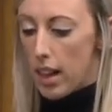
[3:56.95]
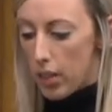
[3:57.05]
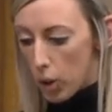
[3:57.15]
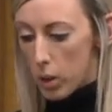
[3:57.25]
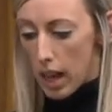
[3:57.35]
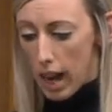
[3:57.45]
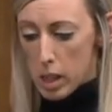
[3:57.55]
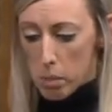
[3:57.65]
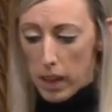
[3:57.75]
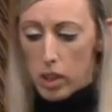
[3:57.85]
and those I
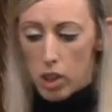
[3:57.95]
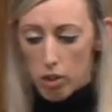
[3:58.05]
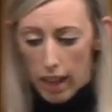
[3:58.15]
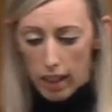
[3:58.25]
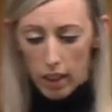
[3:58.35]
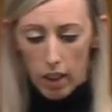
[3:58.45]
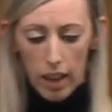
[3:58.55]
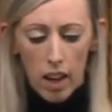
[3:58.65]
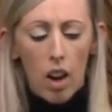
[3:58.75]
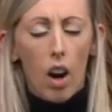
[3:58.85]
speak to regularly
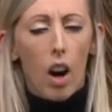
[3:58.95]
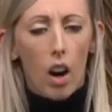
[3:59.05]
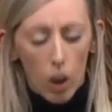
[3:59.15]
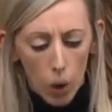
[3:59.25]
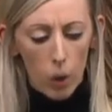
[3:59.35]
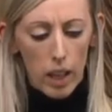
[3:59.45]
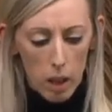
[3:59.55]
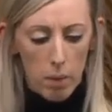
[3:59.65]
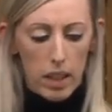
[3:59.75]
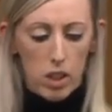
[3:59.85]
are wholly
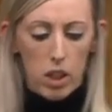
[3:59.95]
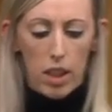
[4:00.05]
committed to the